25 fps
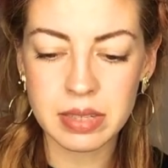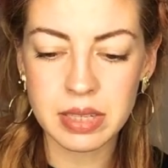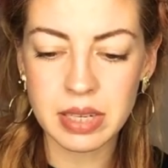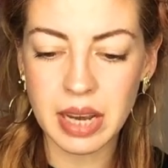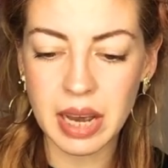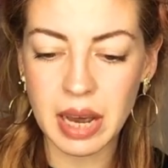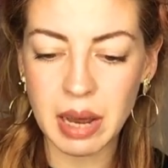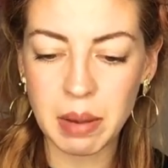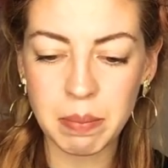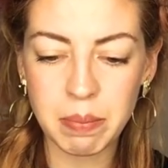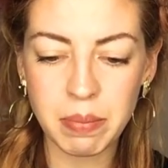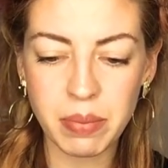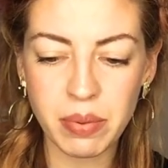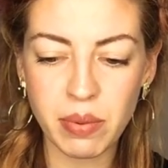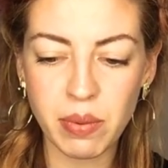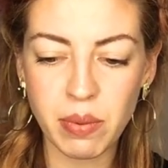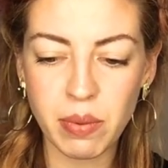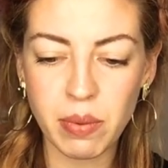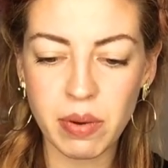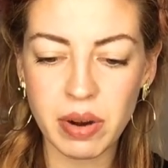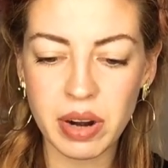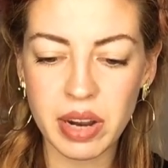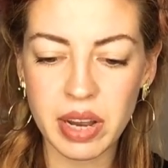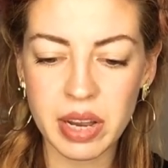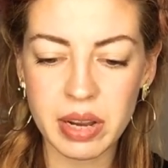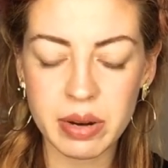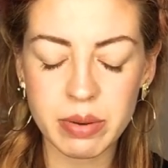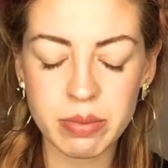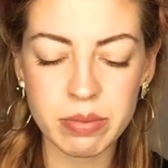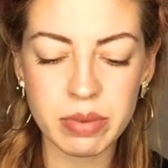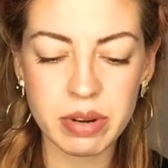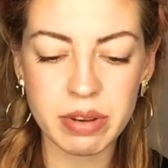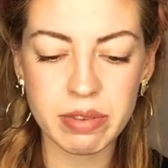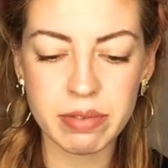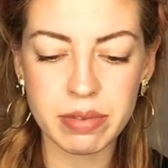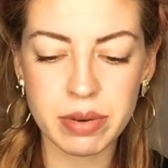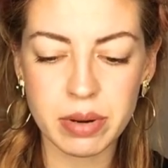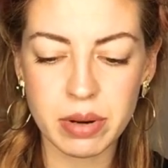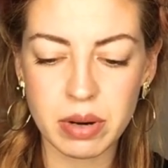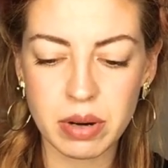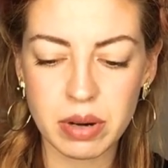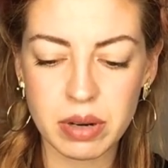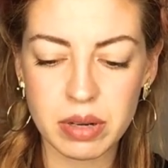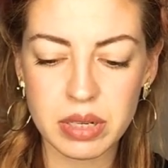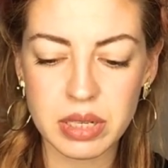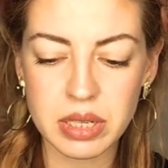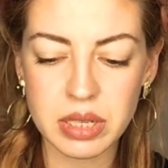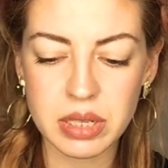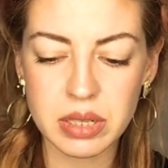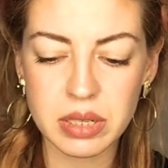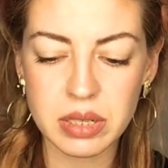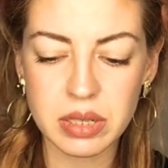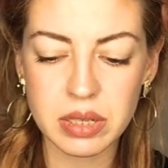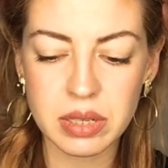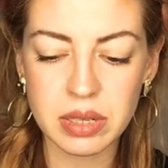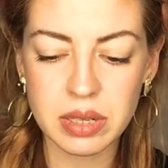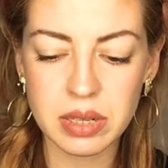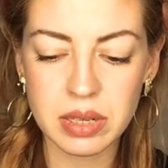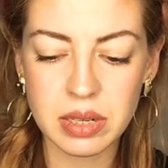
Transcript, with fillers: the Emperor in reverse.